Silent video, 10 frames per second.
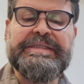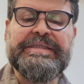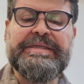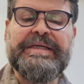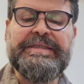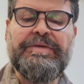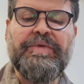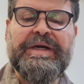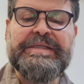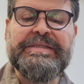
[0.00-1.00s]
This study
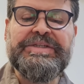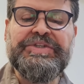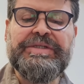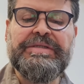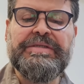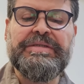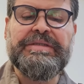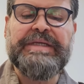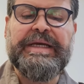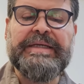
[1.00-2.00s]
was
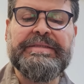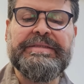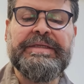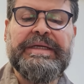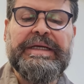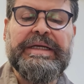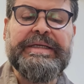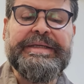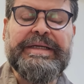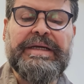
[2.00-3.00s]
registered at
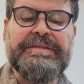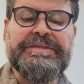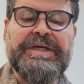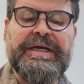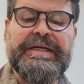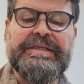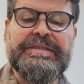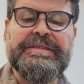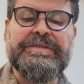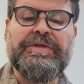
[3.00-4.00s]

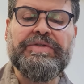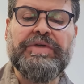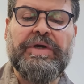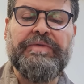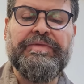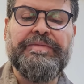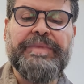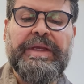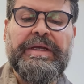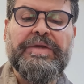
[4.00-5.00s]
clinicaltrials.gov.
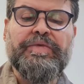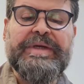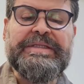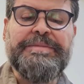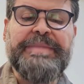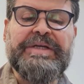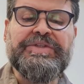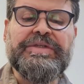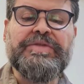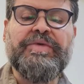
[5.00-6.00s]
20
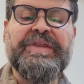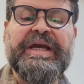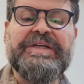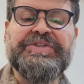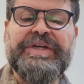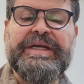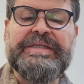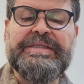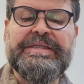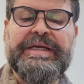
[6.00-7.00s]
patients with
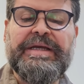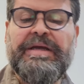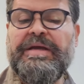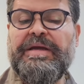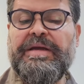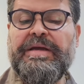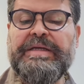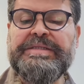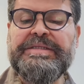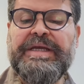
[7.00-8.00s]
HS
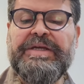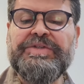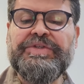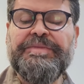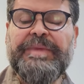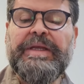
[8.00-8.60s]
stage